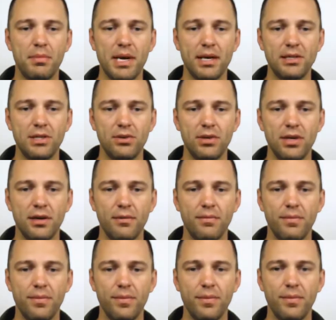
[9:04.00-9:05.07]
bacteria.
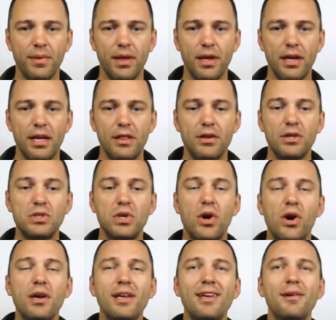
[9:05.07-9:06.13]
They're
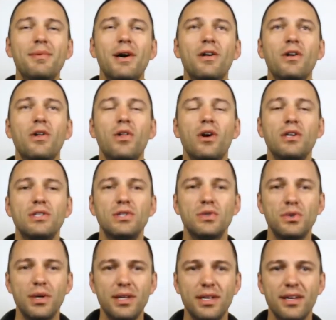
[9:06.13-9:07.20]
talking about
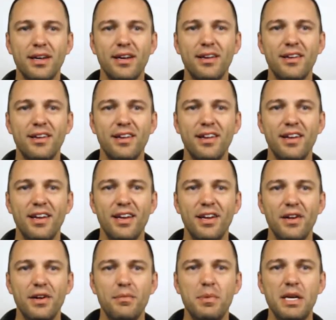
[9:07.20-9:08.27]
Clostridia
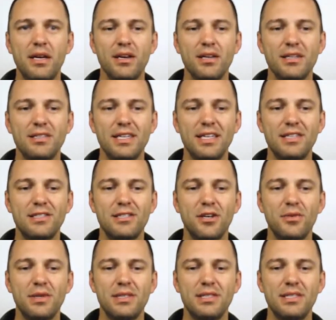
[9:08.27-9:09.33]
because it's
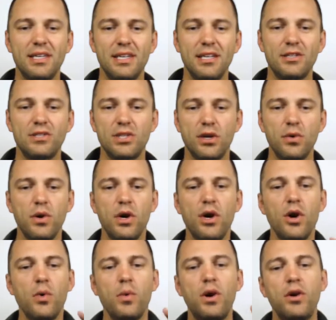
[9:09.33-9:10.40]
so insidious. So
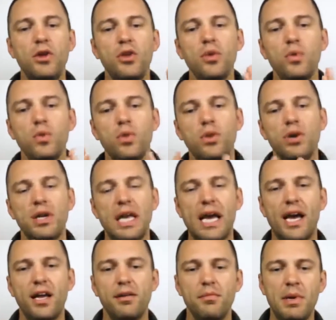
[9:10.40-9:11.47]
when you look
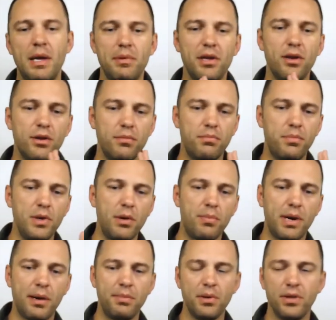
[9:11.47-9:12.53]
at maybe your
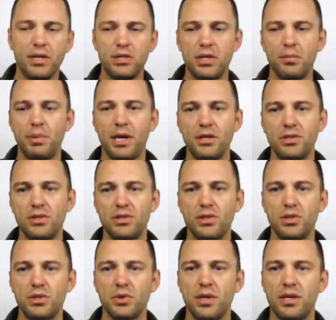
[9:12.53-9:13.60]
population of patients you're
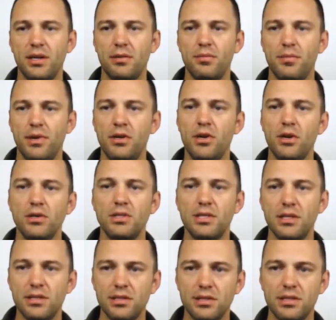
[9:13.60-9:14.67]
treating,
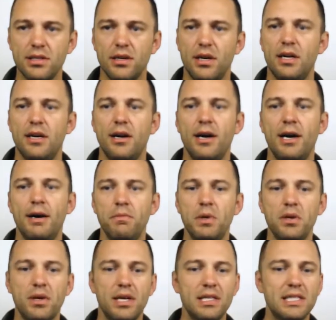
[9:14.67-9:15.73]
nurses,
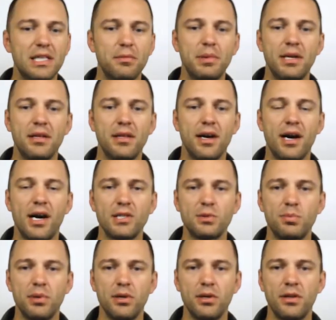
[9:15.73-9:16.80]
little kids that have been in the
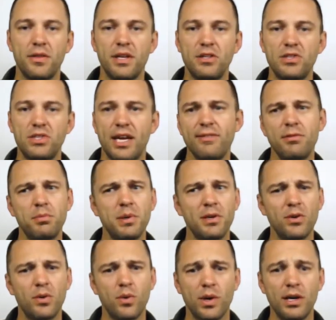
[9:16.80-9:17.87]
hospital and they just haven't
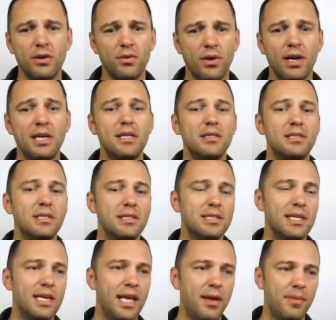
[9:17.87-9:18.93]
been quite right since
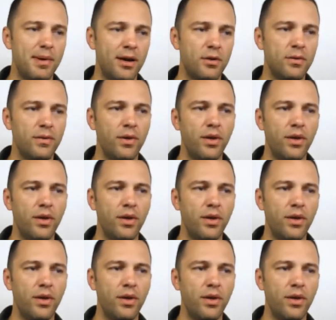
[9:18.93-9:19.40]
they came out,